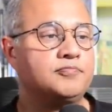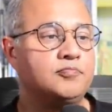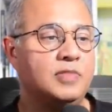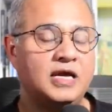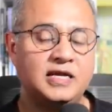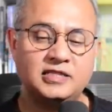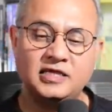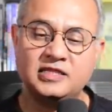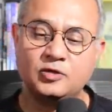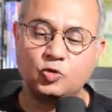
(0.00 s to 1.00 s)
and i think
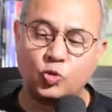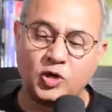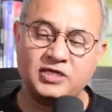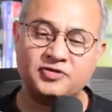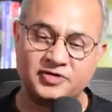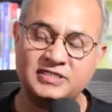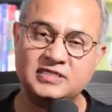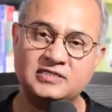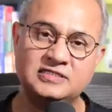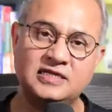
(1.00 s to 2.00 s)
that one
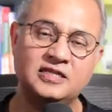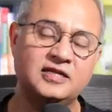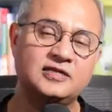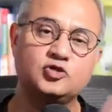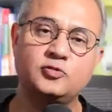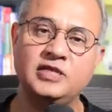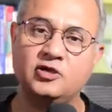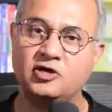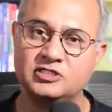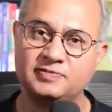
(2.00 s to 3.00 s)
reasons that there are so many
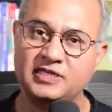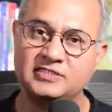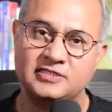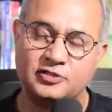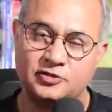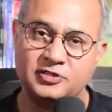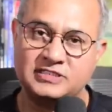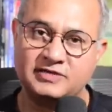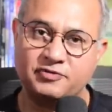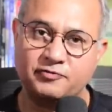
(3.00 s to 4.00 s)
conspiracy theories
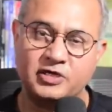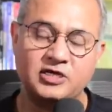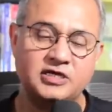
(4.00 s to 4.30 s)
everywhere